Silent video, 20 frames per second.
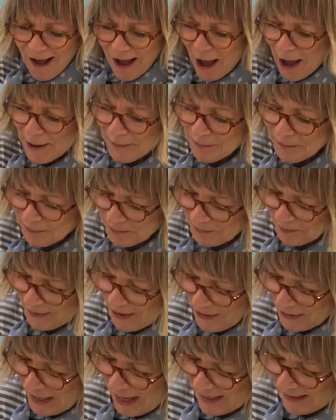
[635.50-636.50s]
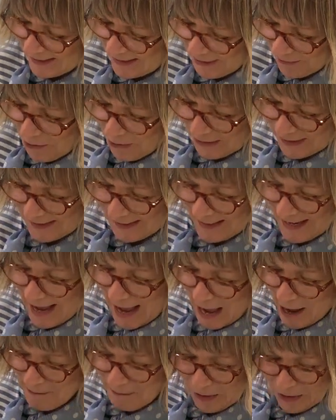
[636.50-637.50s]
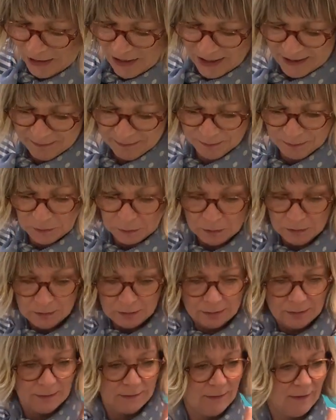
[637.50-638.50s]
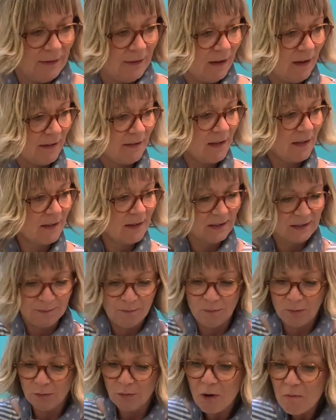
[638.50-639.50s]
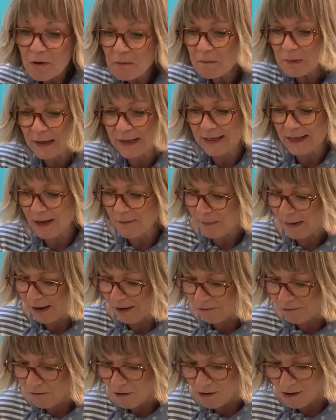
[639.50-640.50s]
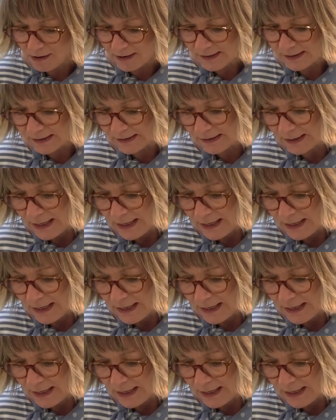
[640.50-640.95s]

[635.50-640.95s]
Okay, so what's going to happen? I think that's probably about right.